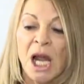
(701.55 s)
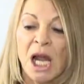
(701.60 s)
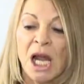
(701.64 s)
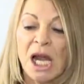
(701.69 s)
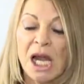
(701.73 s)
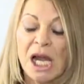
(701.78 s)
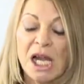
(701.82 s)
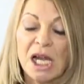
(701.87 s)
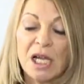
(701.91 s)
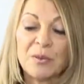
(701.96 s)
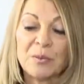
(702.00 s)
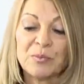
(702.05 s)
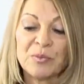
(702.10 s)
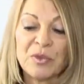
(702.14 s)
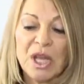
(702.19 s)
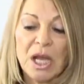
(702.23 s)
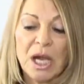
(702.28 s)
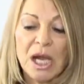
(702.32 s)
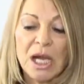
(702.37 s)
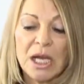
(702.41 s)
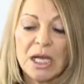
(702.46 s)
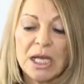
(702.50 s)

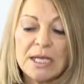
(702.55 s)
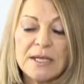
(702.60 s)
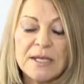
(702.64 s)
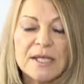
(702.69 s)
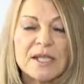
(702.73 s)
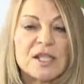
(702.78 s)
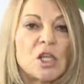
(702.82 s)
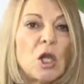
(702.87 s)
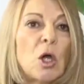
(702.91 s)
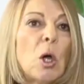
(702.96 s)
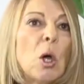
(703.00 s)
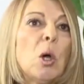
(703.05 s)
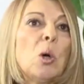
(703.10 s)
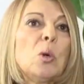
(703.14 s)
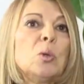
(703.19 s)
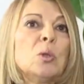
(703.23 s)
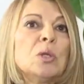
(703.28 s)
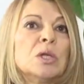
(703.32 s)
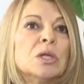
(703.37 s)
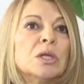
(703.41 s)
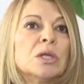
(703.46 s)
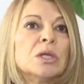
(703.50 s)
And
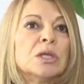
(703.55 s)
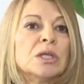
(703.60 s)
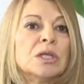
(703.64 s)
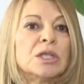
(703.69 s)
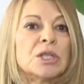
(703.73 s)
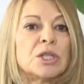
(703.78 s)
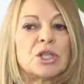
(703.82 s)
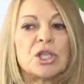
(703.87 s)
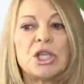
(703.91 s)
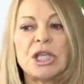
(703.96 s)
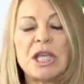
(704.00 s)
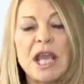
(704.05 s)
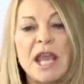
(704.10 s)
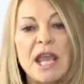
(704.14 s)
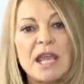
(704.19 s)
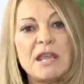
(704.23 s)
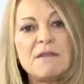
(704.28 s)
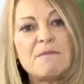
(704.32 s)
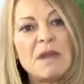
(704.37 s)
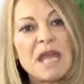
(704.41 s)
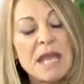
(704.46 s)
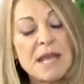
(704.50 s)
so she
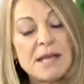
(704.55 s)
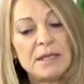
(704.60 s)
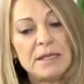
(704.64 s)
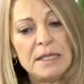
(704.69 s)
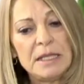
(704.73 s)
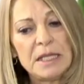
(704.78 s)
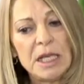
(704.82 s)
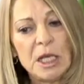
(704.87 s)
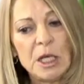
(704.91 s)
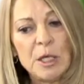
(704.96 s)
came, and